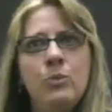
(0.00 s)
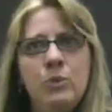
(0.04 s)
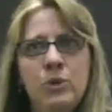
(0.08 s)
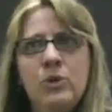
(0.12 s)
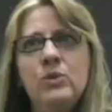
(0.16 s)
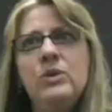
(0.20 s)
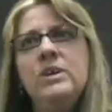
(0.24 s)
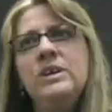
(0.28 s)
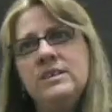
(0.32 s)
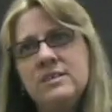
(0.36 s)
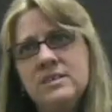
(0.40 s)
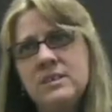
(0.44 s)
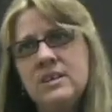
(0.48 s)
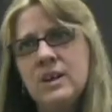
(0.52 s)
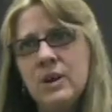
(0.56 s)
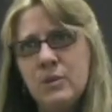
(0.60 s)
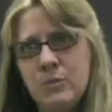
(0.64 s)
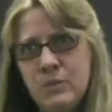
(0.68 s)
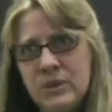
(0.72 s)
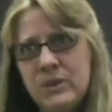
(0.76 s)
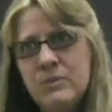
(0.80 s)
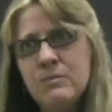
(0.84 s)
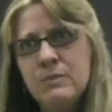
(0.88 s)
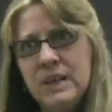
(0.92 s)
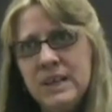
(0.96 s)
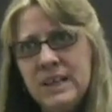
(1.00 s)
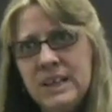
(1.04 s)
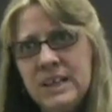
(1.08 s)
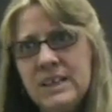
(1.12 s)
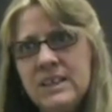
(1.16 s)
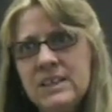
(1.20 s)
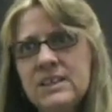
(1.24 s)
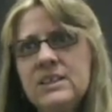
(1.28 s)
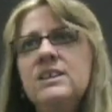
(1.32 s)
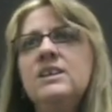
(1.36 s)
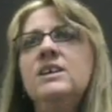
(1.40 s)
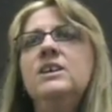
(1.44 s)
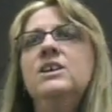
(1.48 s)
you need to come with
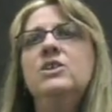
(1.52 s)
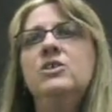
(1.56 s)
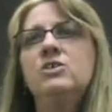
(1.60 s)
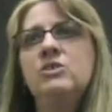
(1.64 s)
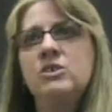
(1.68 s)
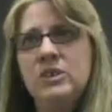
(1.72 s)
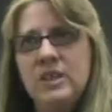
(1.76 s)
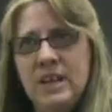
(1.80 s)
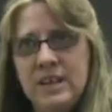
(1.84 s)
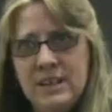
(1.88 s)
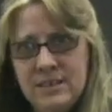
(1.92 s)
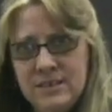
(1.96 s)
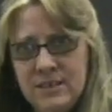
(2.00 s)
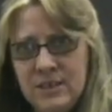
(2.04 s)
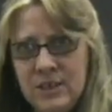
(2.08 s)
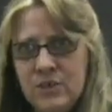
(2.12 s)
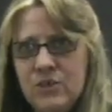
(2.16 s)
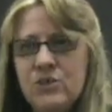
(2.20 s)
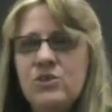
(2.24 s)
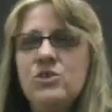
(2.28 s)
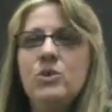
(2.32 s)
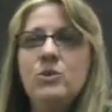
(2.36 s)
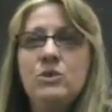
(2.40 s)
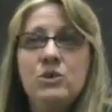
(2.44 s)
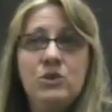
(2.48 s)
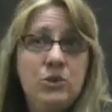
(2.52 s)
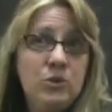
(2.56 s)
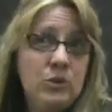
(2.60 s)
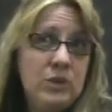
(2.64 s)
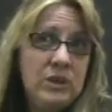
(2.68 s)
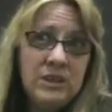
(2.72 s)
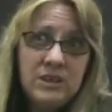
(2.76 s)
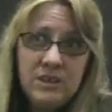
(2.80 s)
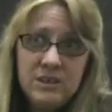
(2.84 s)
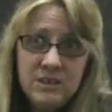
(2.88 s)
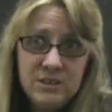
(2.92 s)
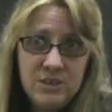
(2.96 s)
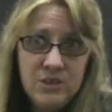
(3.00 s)
me so that so and so
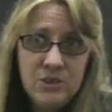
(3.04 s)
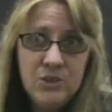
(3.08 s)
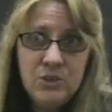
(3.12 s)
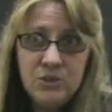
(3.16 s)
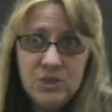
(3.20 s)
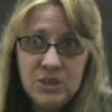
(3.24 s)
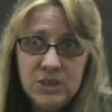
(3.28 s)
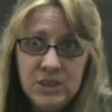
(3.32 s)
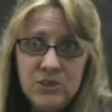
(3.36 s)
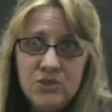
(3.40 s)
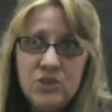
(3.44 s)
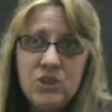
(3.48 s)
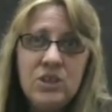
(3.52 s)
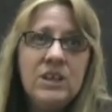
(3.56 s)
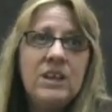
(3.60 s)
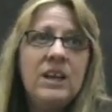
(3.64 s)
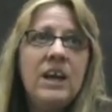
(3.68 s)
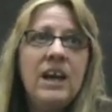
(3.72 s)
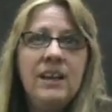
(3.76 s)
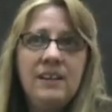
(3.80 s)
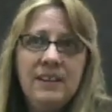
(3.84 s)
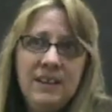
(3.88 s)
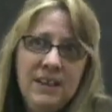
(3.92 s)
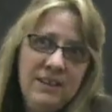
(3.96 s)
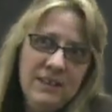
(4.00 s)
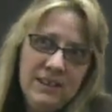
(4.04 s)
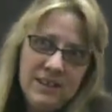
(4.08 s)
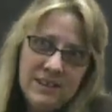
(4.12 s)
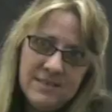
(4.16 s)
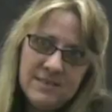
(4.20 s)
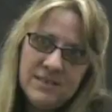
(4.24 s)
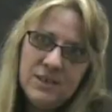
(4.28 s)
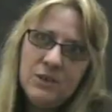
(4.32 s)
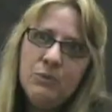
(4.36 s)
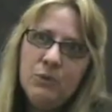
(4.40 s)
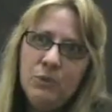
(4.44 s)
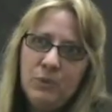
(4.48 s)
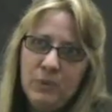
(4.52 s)
can continue teaching, and then
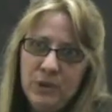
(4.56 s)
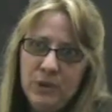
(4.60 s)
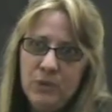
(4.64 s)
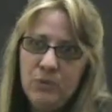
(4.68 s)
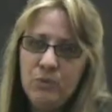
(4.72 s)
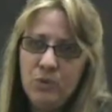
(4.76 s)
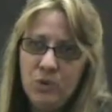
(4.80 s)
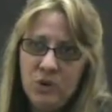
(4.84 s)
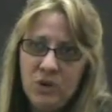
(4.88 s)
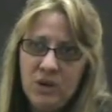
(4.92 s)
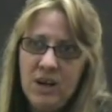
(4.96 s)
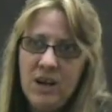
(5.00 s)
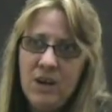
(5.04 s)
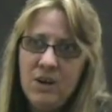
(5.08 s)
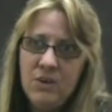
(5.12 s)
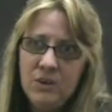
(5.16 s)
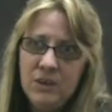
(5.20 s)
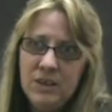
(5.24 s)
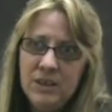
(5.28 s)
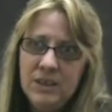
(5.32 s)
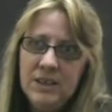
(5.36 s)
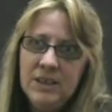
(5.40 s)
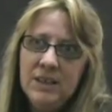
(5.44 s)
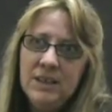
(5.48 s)
let's see what we can work out.